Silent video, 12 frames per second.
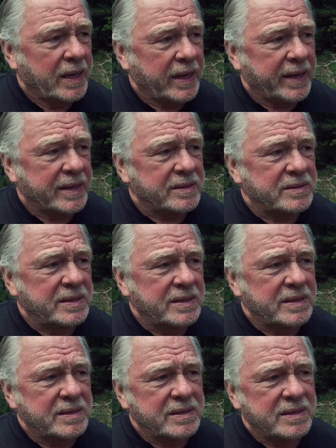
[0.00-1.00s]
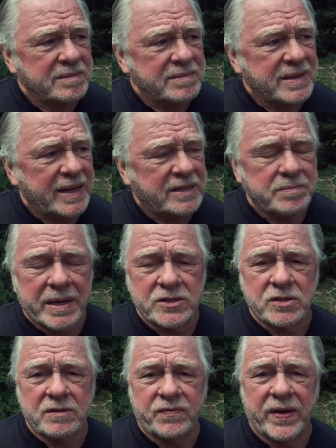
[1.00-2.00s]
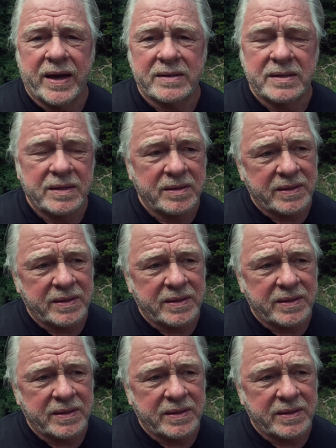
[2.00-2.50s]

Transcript: and not to mention the fact